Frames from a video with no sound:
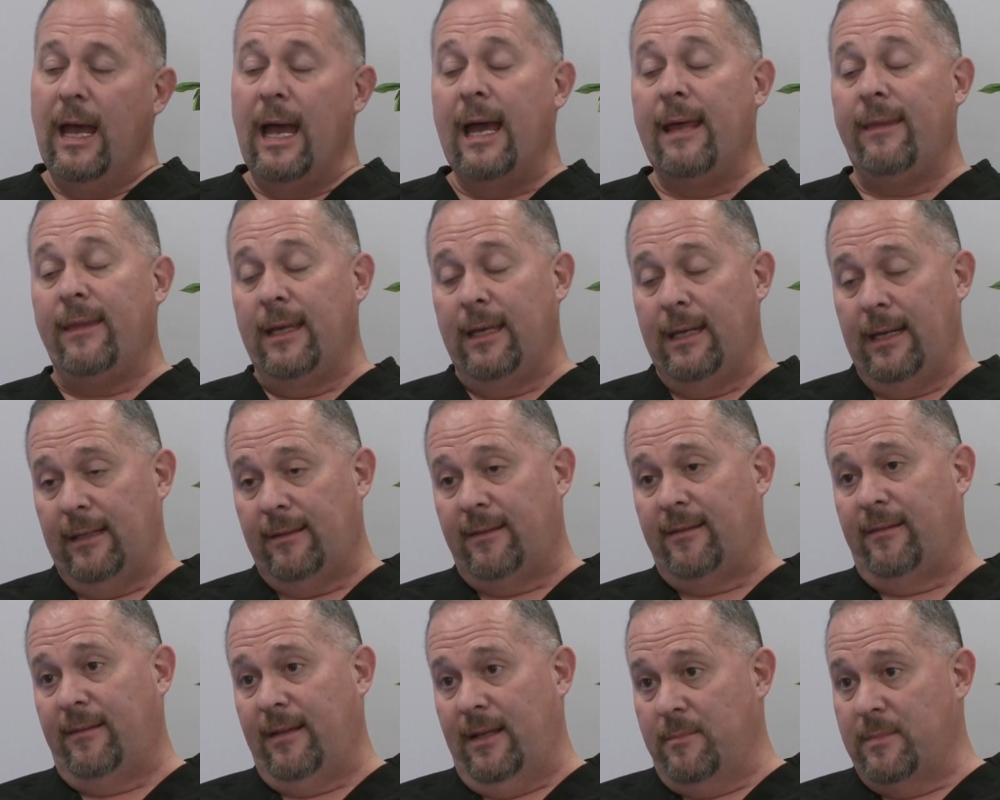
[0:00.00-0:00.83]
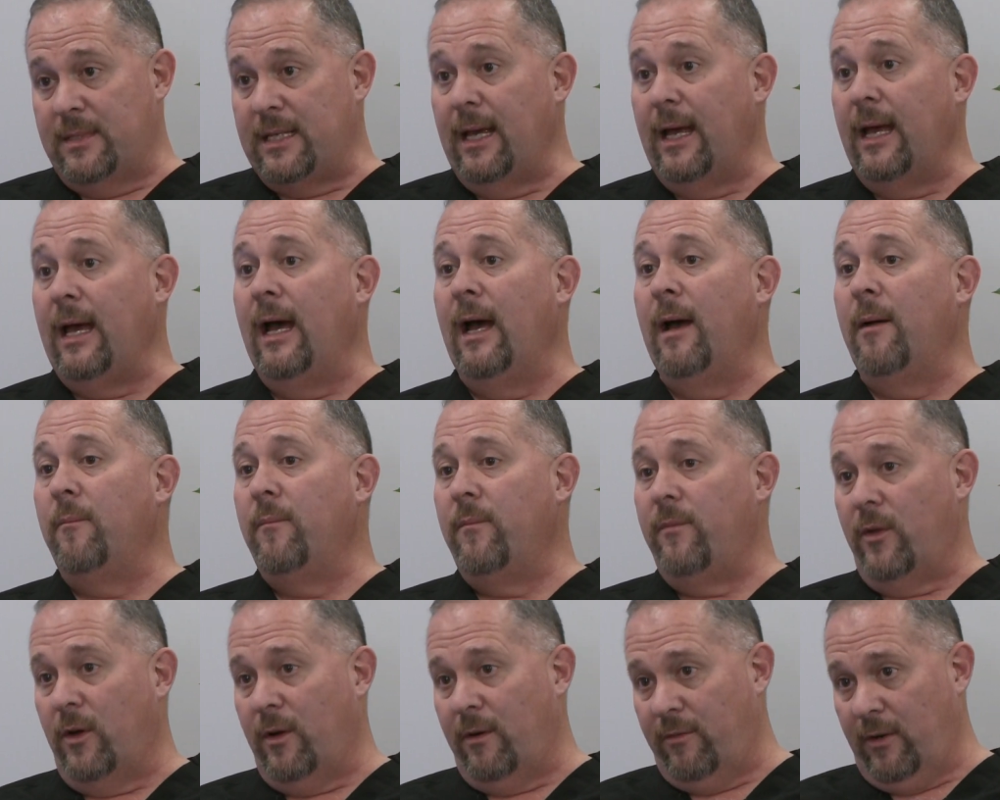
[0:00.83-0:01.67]
And then at the same
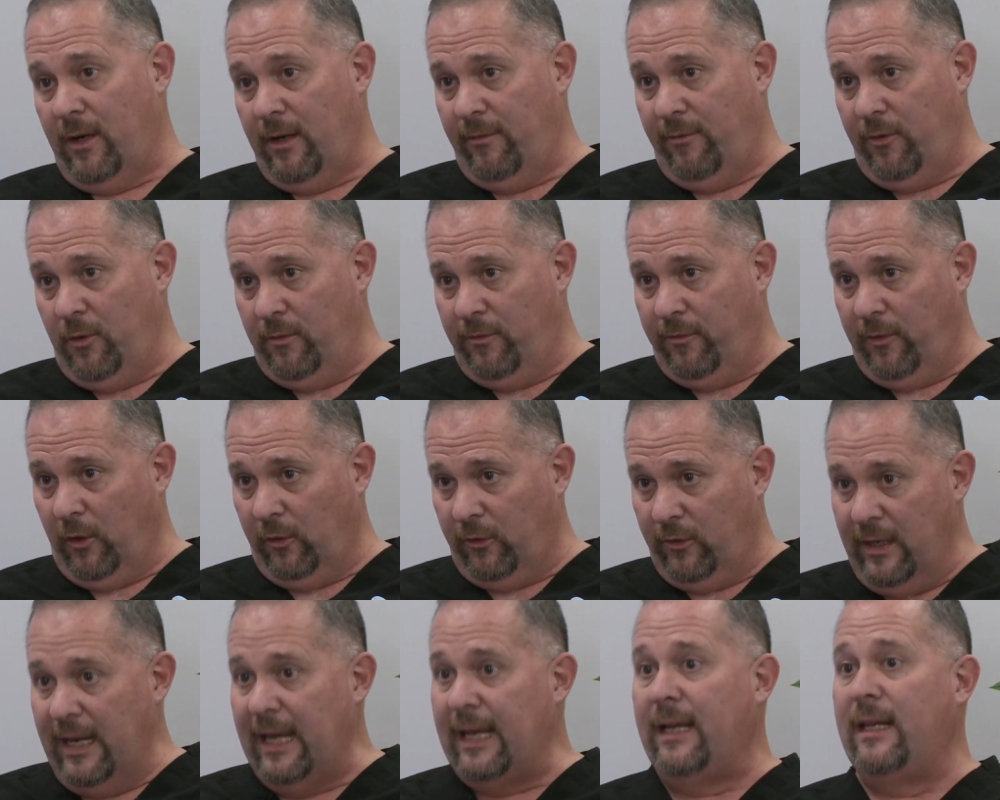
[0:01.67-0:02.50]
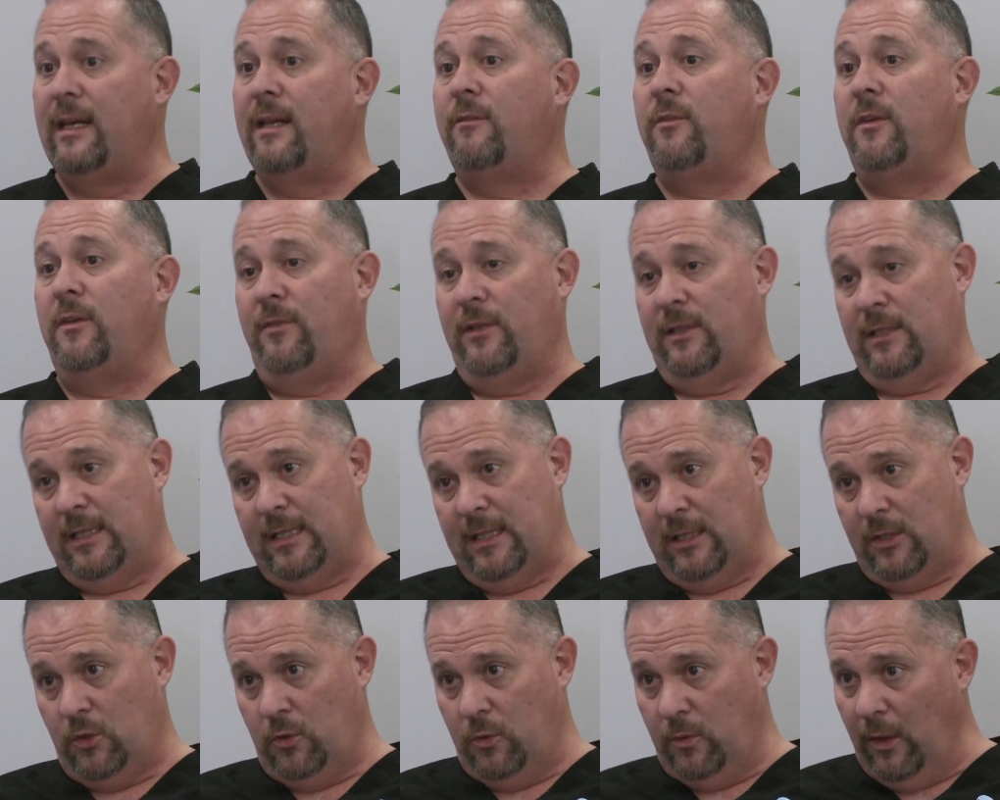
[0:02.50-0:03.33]
time, there are very few false negatives. If it
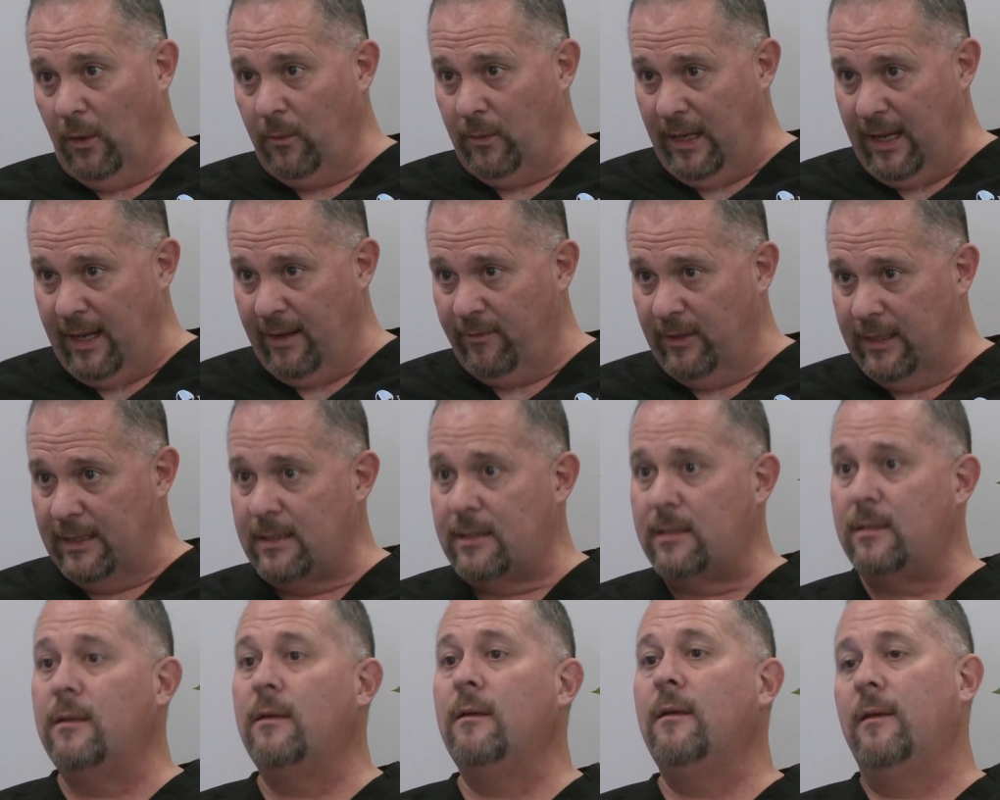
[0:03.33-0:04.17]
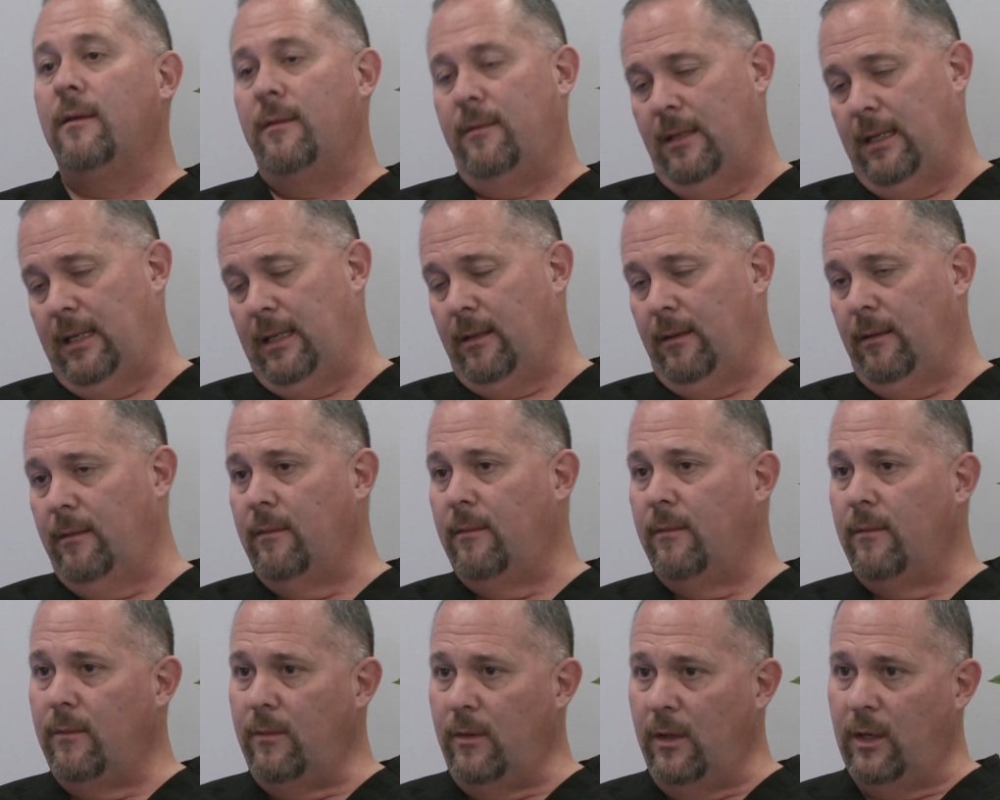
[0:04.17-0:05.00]
says you don't have it,
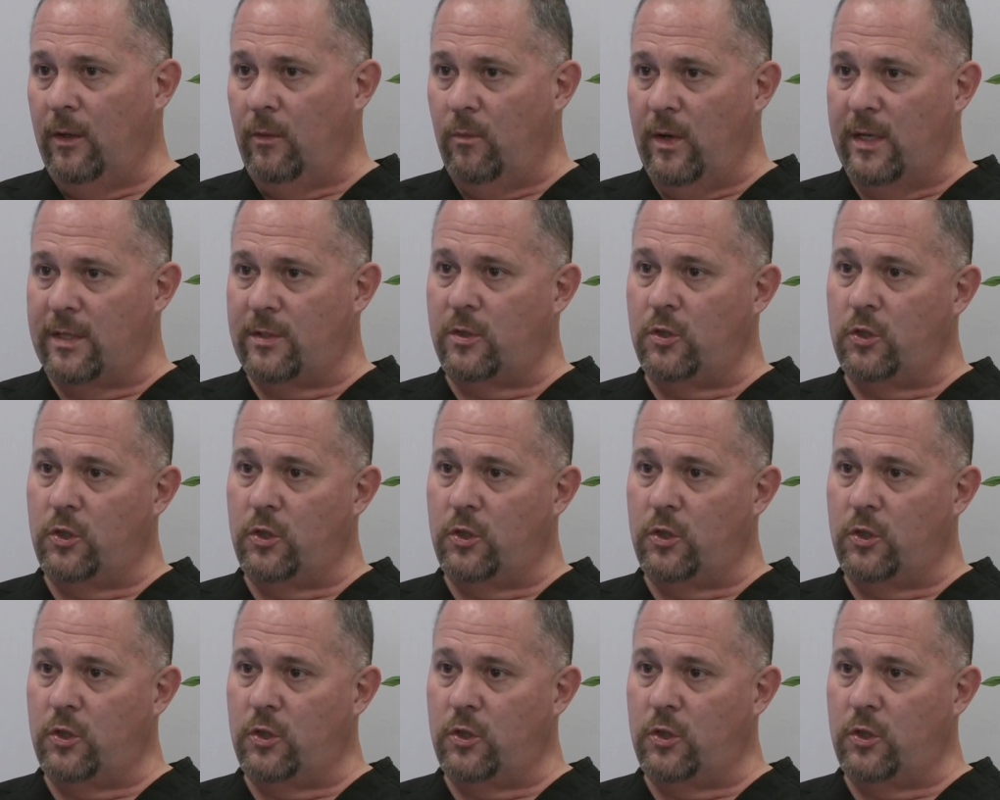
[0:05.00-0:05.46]
then you can rest